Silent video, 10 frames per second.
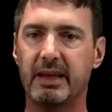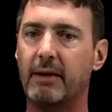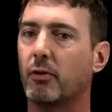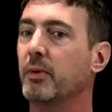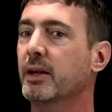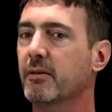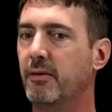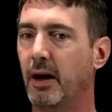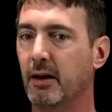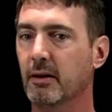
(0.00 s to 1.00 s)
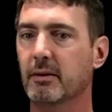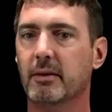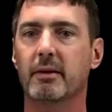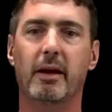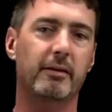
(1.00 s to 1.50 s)
have a ring of fire,
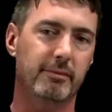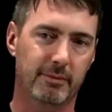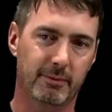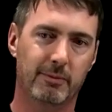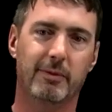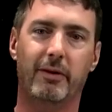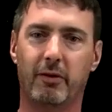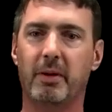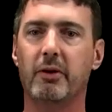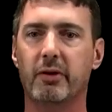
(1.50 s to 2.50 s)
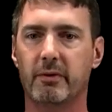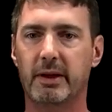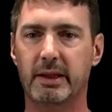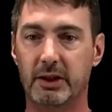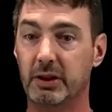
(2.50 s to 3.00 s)
and this will be interesting for
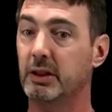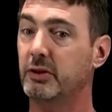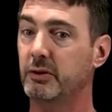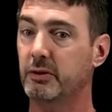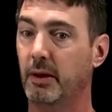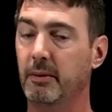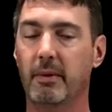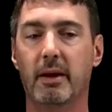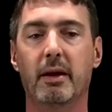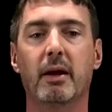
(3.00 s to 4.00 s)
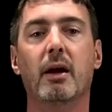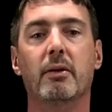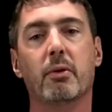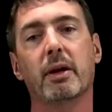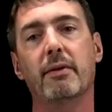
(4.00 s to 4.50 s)
detonation engines, right?
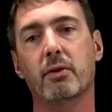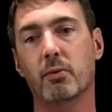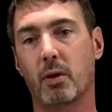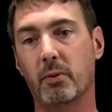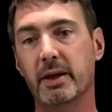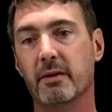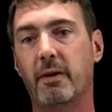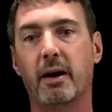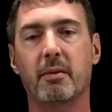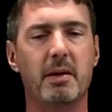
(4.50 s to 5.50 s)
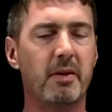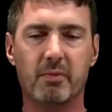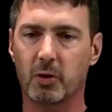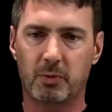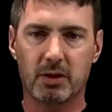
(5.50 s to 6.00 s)
Where you have a ring of fire, maybe it's
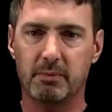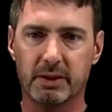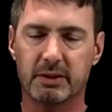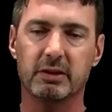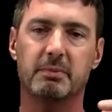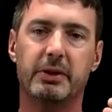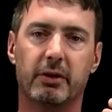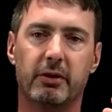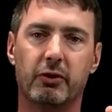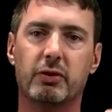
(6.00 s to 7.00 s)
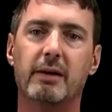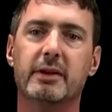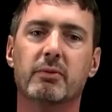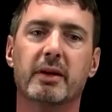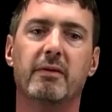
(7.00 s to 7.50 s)
multiple combustors, but you're driving
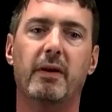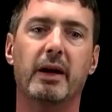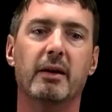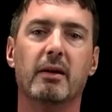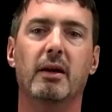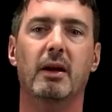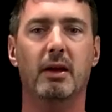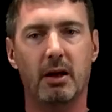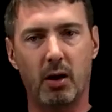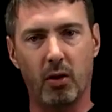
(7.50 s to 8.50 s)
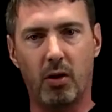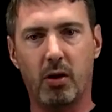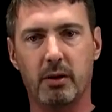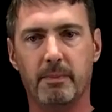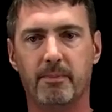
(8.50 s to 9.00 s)
a ring of fire
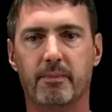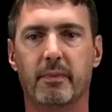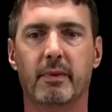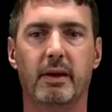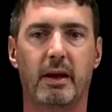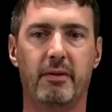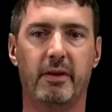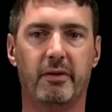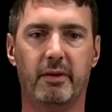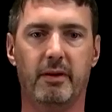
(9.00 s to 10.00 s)
along kind of this